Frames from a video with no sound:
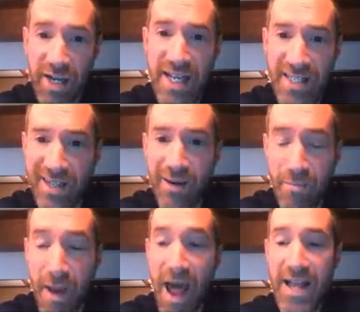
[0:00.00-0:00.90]
It's a
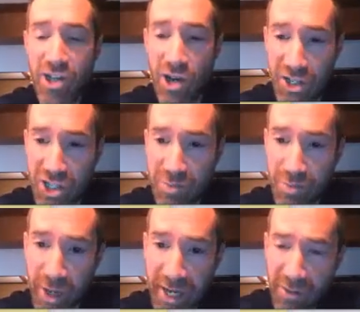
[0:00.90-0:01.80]
mass on a
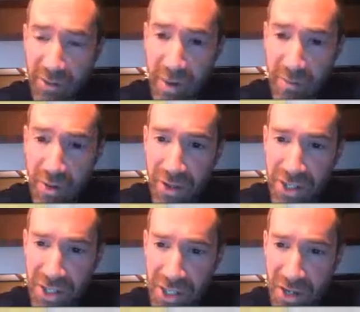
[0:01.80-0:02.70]
spring. Remember, this
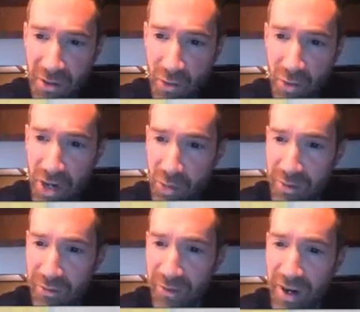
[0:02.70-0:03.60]
is where we
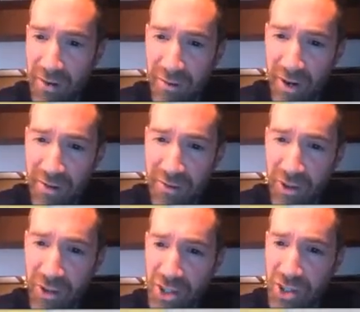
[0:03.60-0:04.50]
very
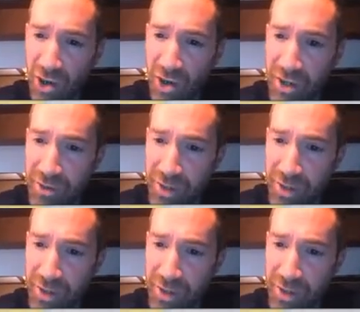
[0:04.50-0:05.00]
first started.